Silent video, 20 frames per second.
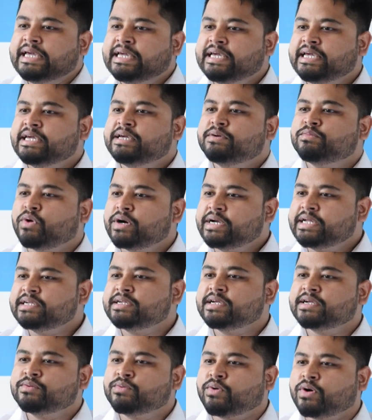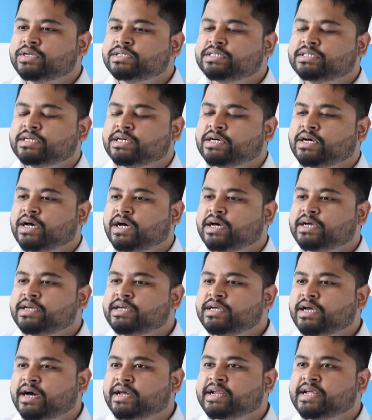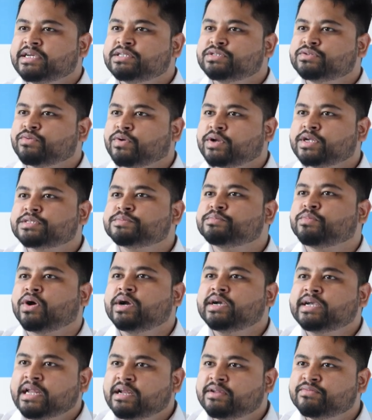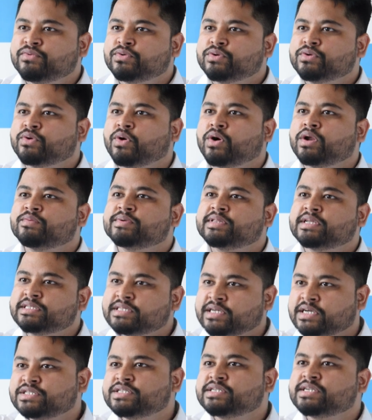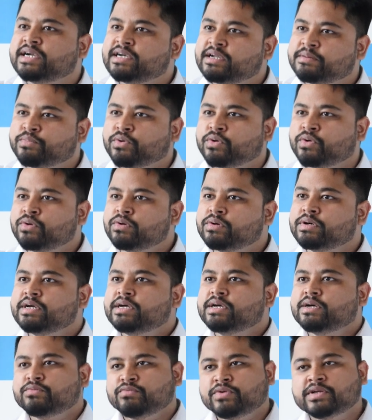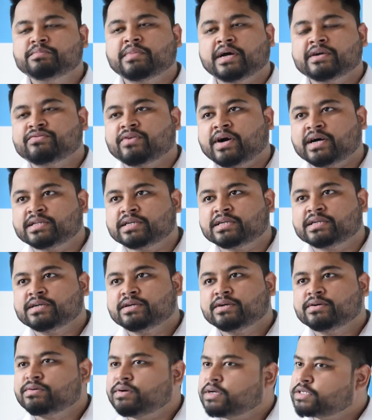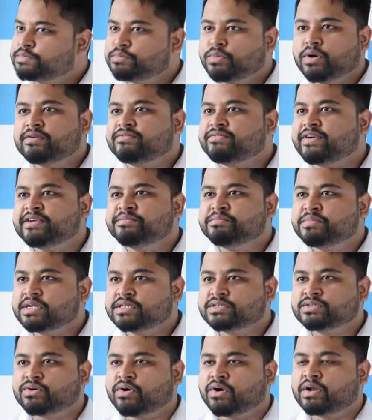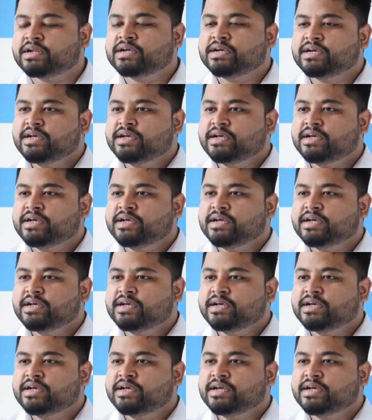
He, what he did was, uh, he arranged for a small telephone call with a surgeon at Apollo with my father, a small five minutes call.